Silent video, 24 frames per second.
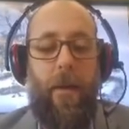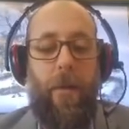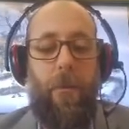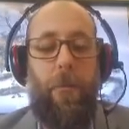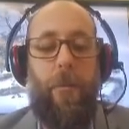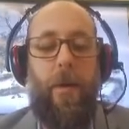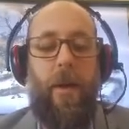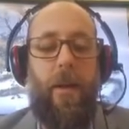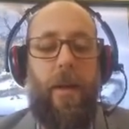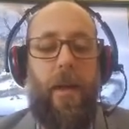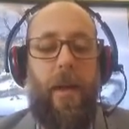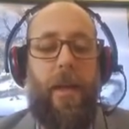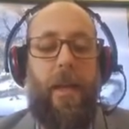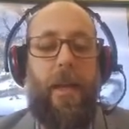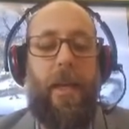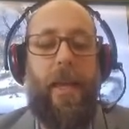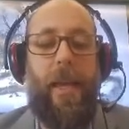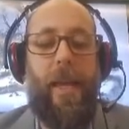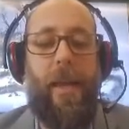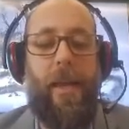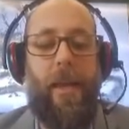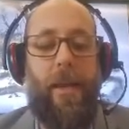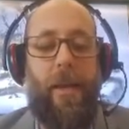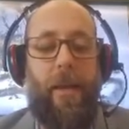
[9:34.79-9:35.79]
Buck
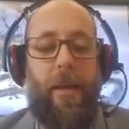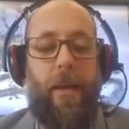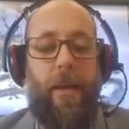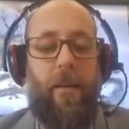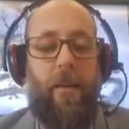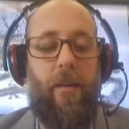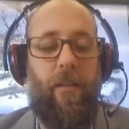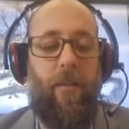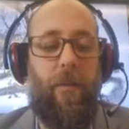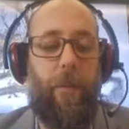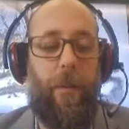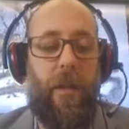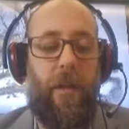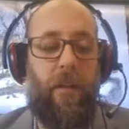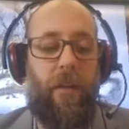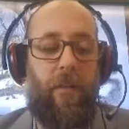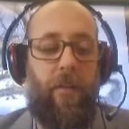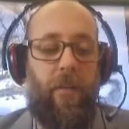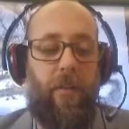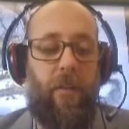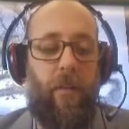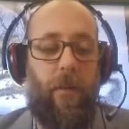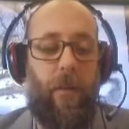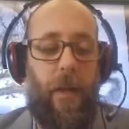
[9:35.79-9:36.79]
again displaced
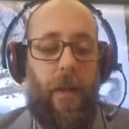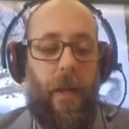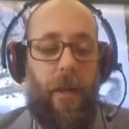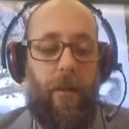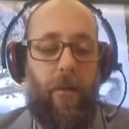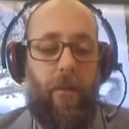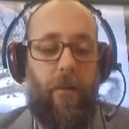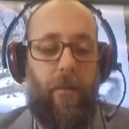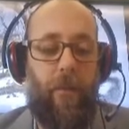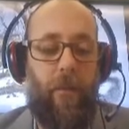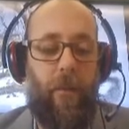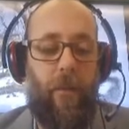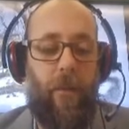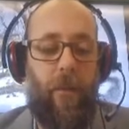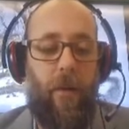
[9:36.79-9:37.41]
Sol-leks,